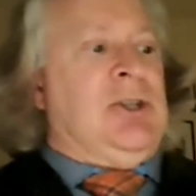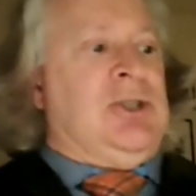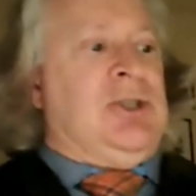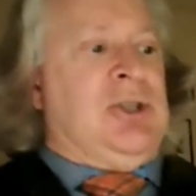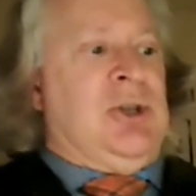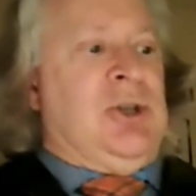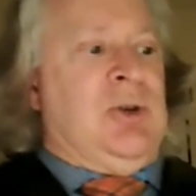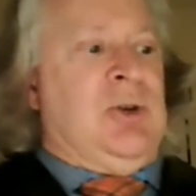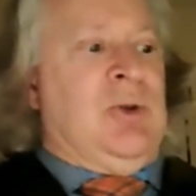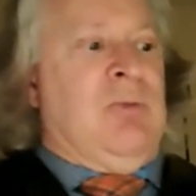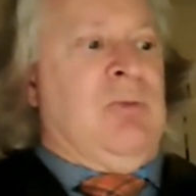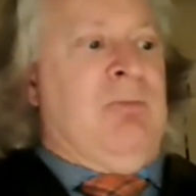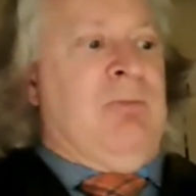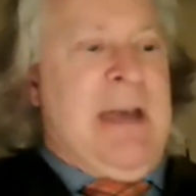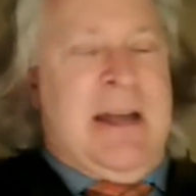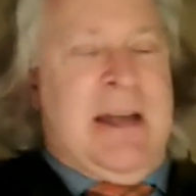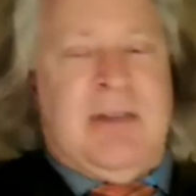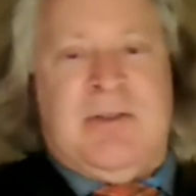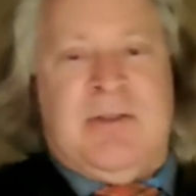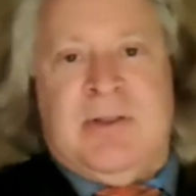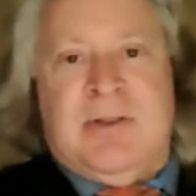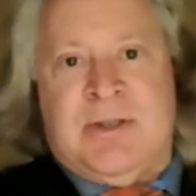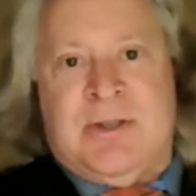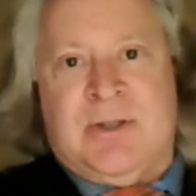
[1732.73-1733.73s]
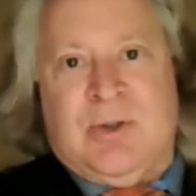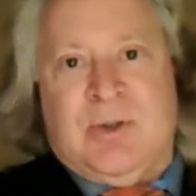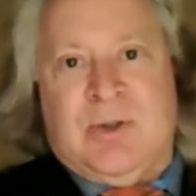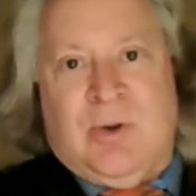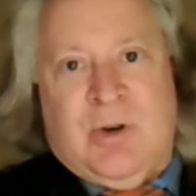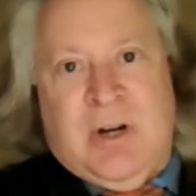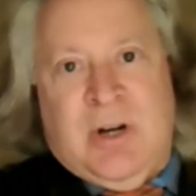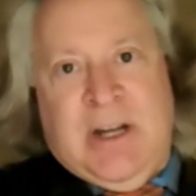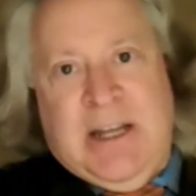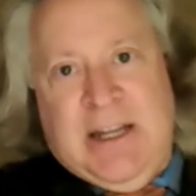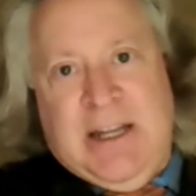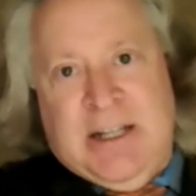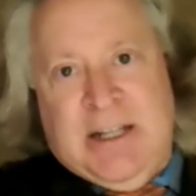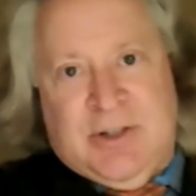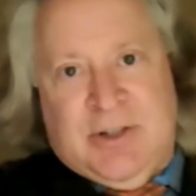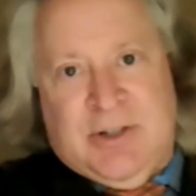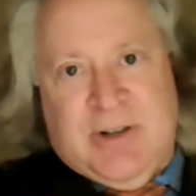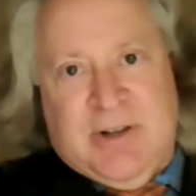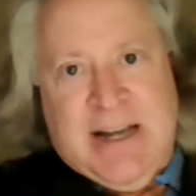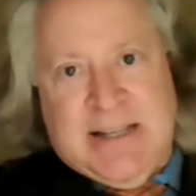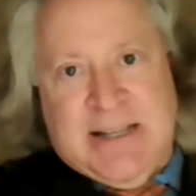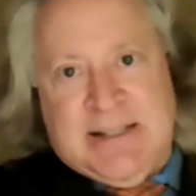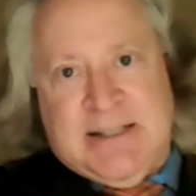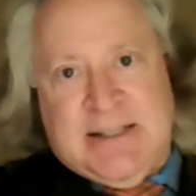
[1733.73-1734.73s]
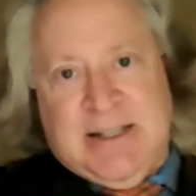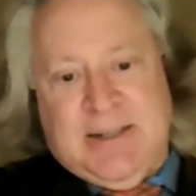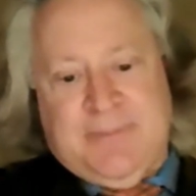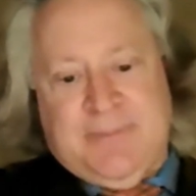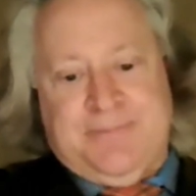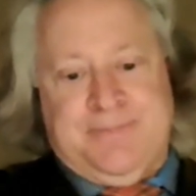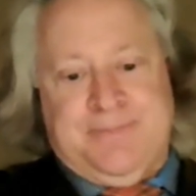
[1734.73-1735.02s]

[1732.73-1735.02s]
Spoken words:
to make the story interesting.